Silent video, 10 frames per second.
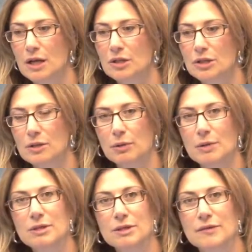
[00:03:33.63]
So the
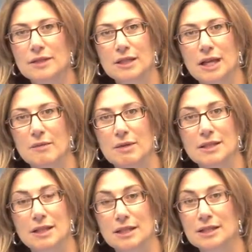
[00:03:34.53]
premise of the scheme is
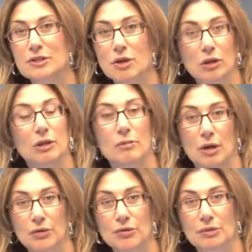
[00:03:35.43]
that it's not
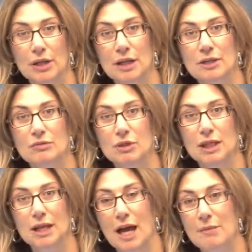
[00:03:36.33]
compulsory, it's
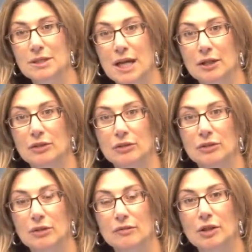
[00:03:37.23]
really uptaken on
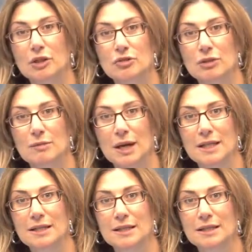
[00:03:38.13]
a voluntary
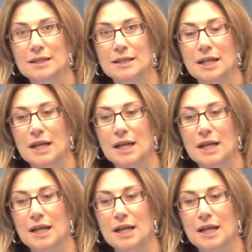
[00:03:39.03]
basis,